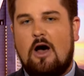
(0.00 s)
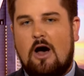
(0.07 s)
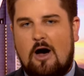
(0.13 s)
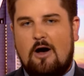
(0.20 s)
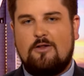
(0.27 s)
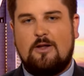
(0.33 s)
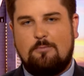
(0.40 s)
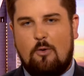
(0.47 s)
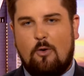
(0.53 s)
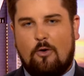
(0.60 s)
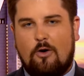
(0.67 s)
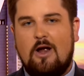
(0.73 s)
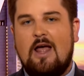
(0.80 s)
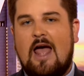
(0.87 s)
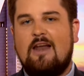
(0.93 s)
on the
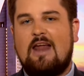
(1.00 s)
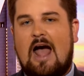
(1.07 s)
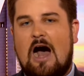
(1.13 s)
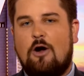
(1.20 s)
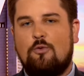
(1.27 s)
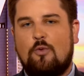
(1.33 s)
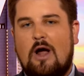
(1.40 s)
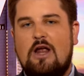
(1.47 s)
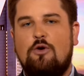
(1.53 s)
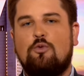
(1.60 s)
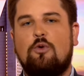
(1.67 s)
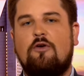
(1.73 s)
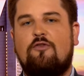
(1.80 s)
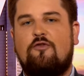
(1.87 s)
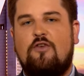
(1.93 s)
border and outright
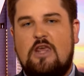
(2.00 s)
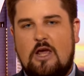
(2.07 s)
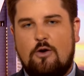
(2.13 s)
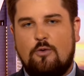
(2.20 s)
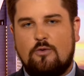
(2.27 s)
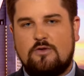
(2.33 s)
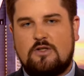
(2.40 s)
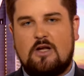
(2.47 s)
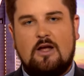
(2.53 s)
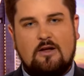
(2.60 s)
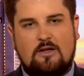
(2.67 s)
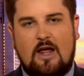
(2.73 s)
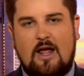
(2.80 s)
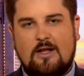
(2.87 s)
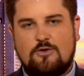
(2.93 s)
refused
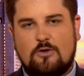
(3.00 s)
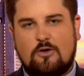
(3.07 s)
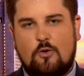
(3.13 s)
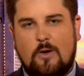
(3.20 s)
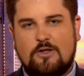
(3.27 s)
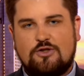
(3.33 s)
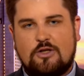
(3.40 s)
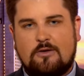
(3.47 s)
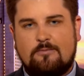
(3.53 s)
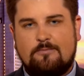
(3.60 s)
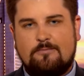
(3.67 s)
to answer the question.